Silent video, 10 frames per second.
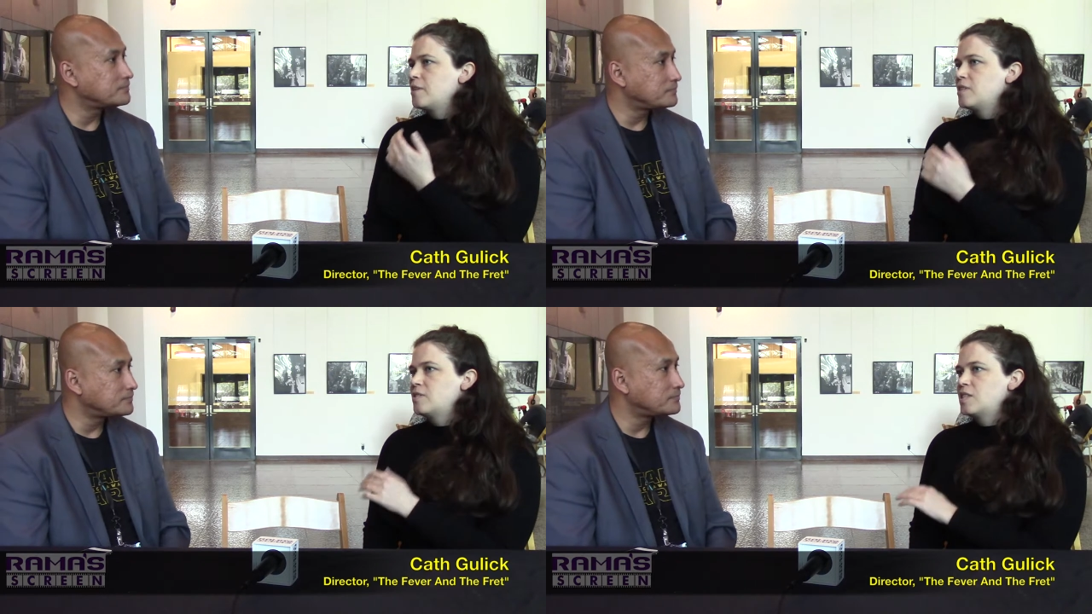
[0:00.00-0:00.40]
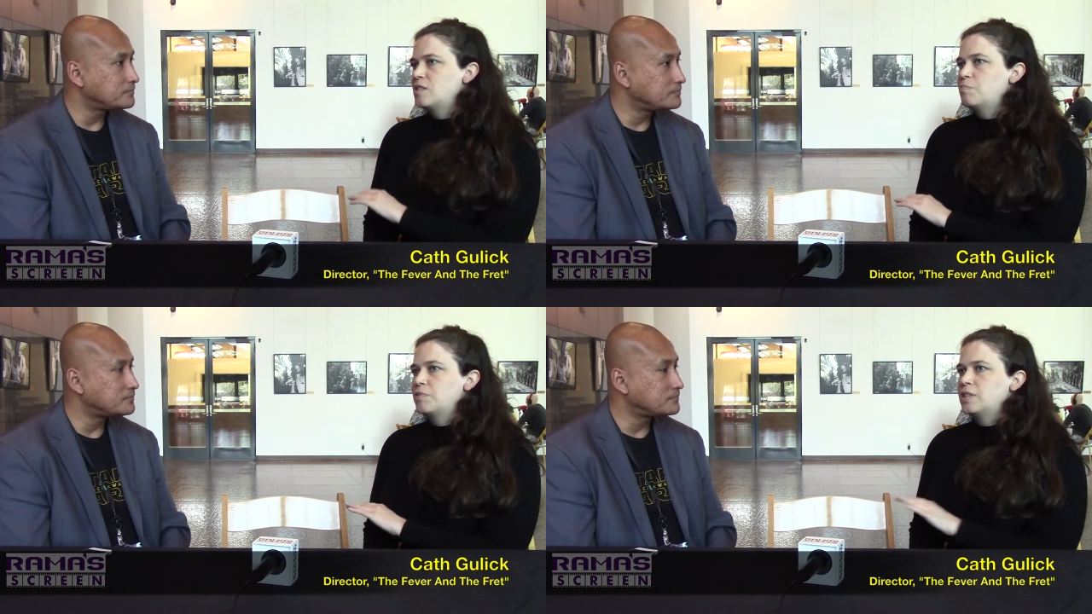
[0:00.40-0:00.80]
Speaker 1: so it's
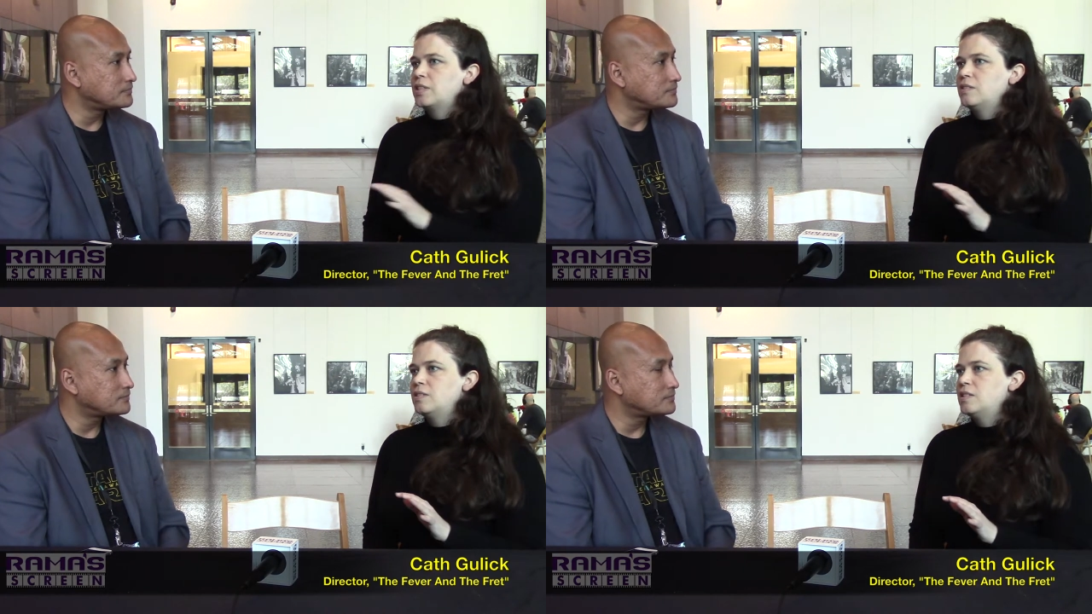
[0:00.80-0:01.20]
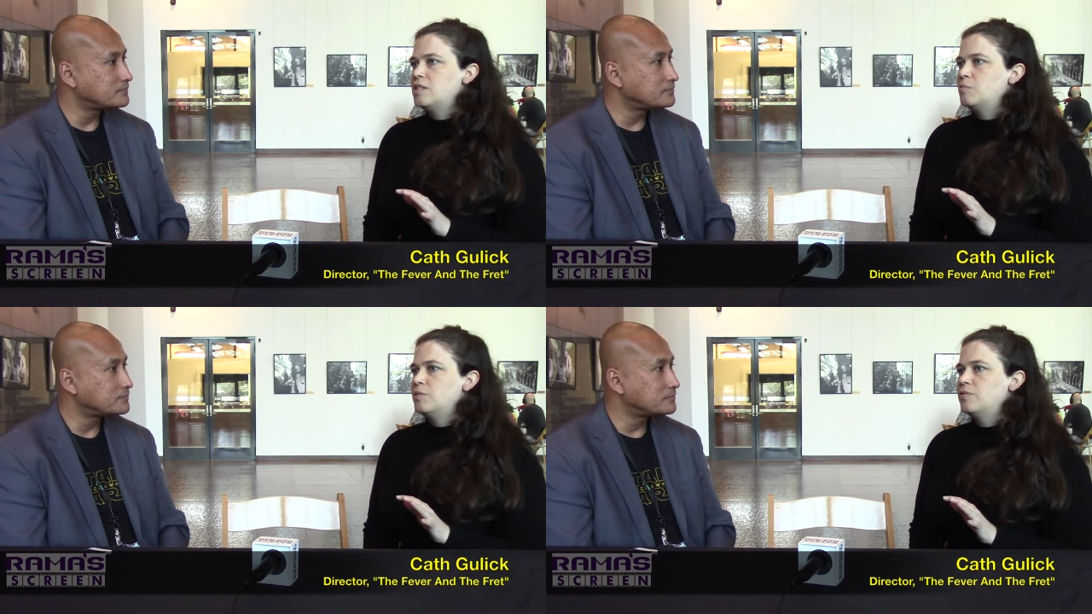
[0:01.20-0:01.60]
this brilliant
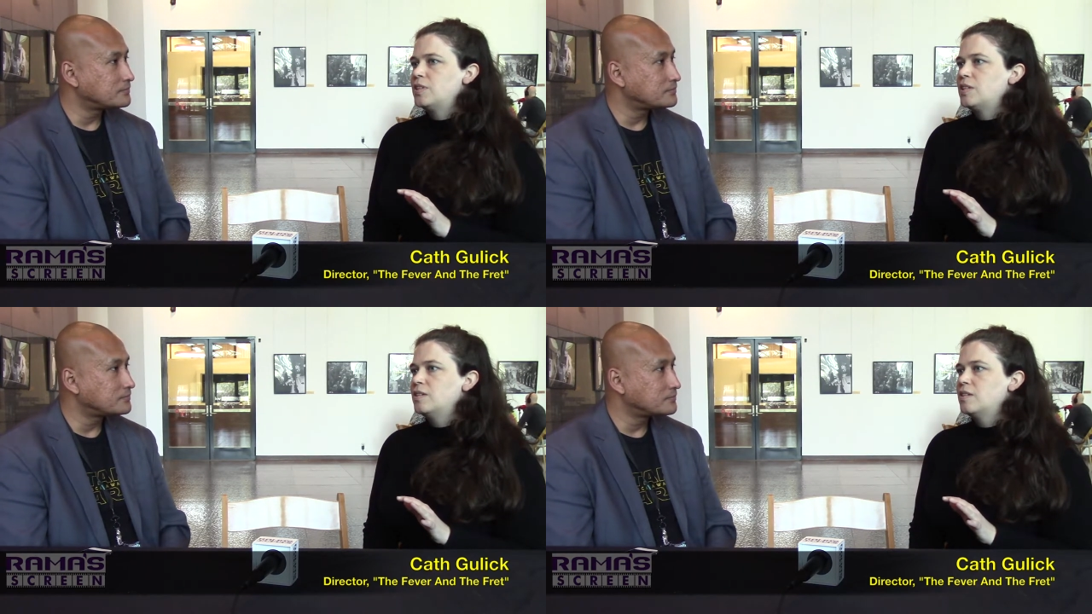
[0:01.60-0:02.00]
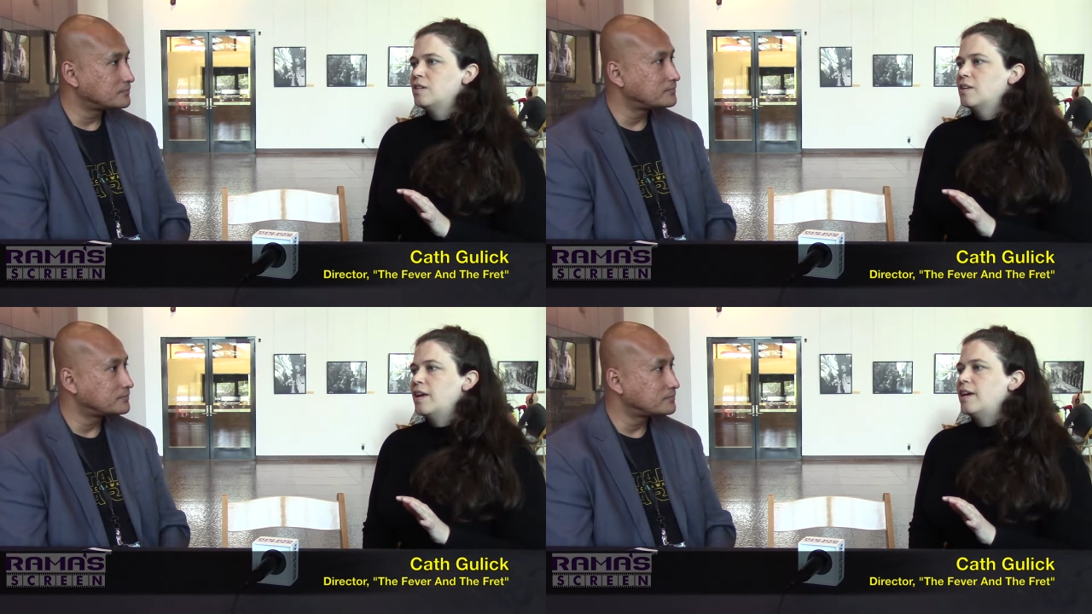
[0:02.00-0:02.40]
indie movie,
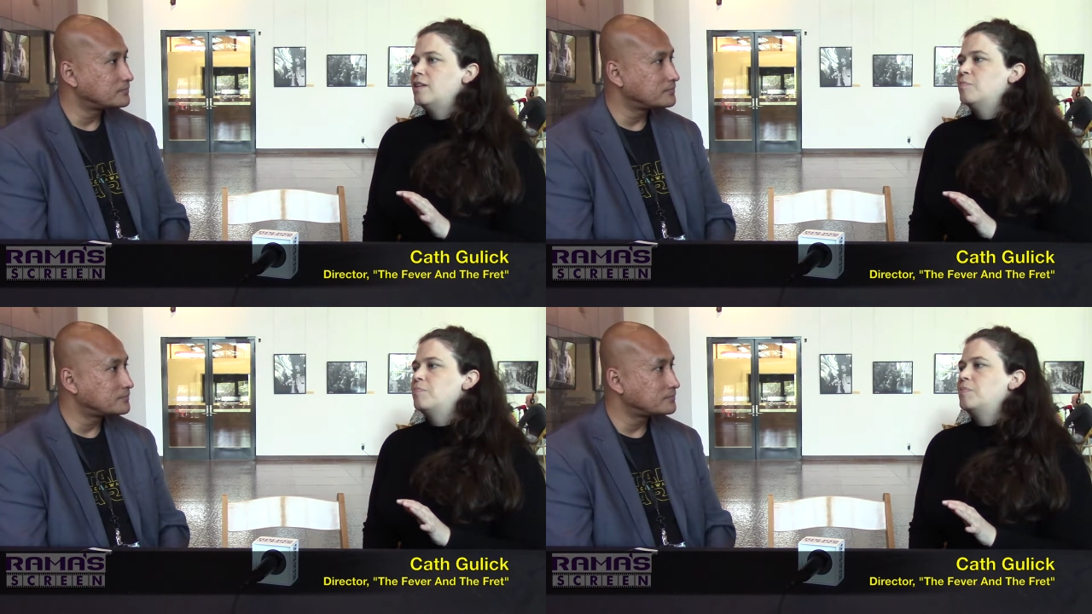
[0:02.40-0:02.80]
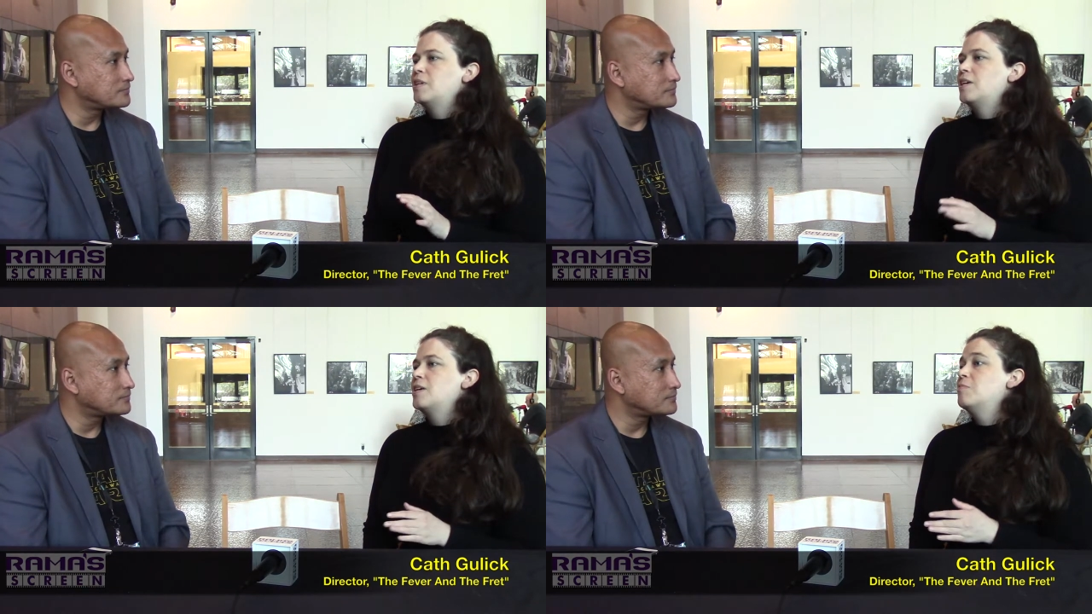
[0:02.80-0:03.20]
and it
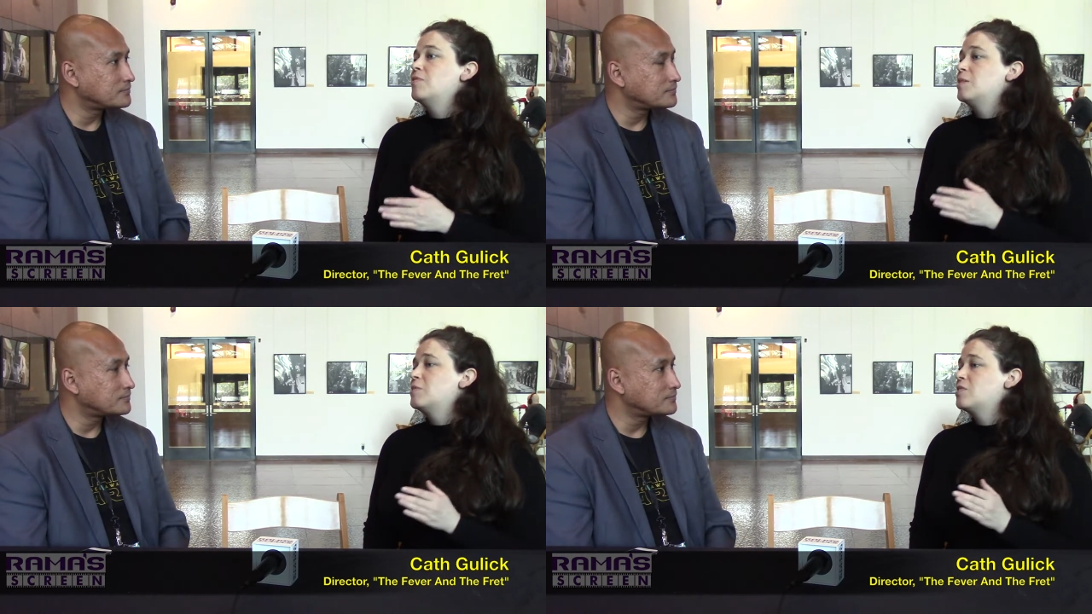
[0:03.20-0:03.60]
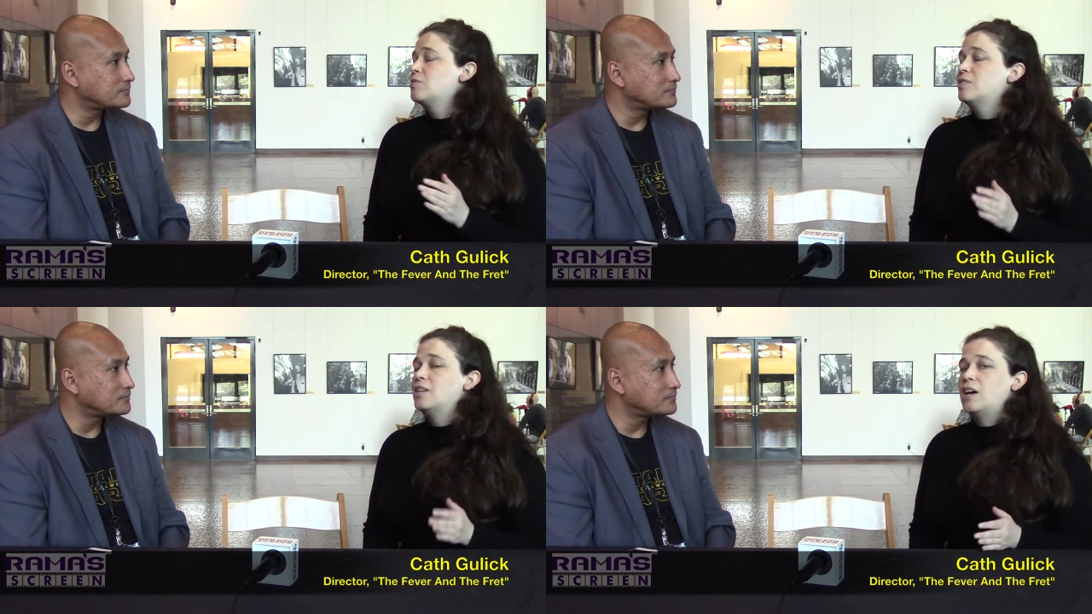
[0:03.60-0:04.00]
became famous
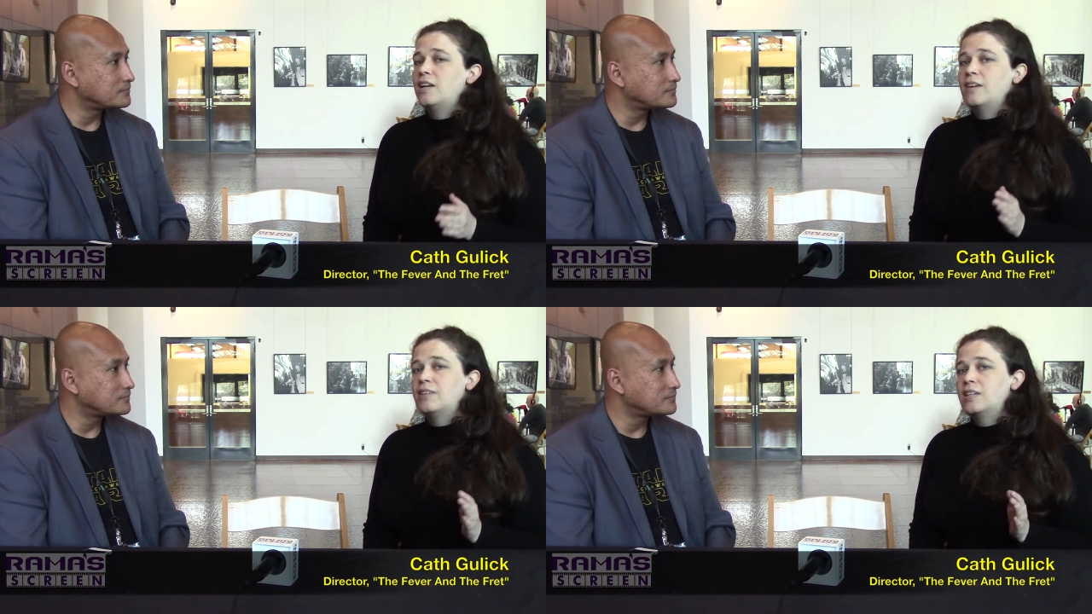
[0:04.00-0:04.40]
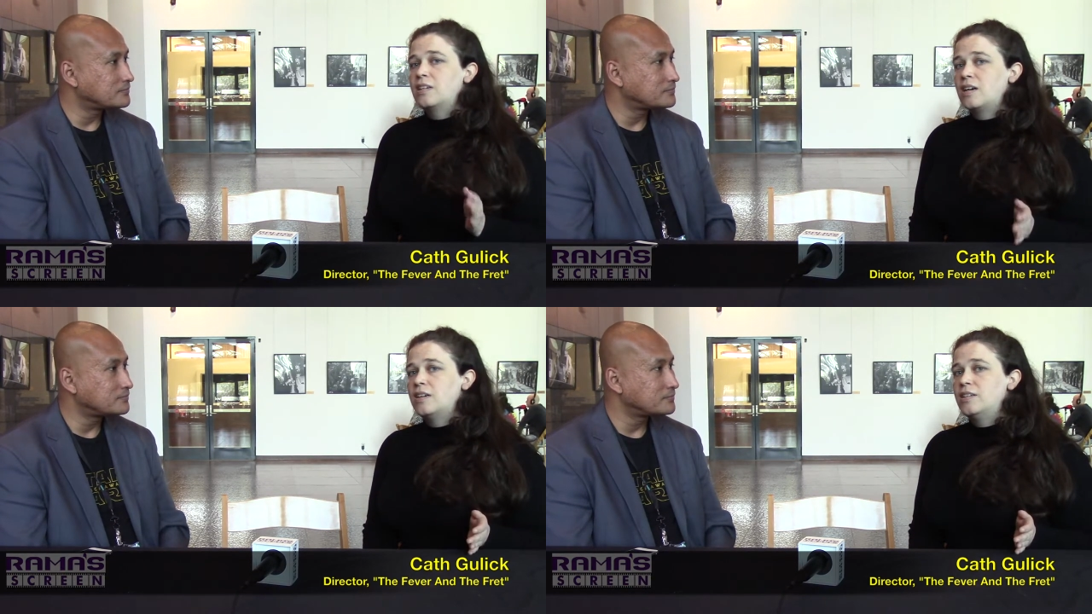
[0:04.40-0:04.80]
for not having
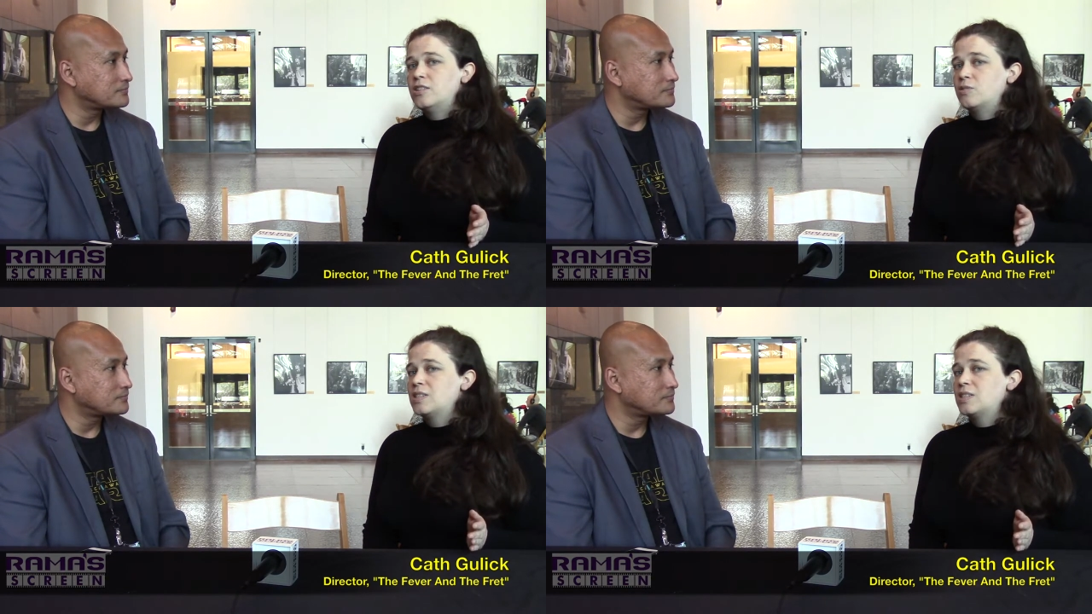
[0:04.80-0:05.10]
gotten into a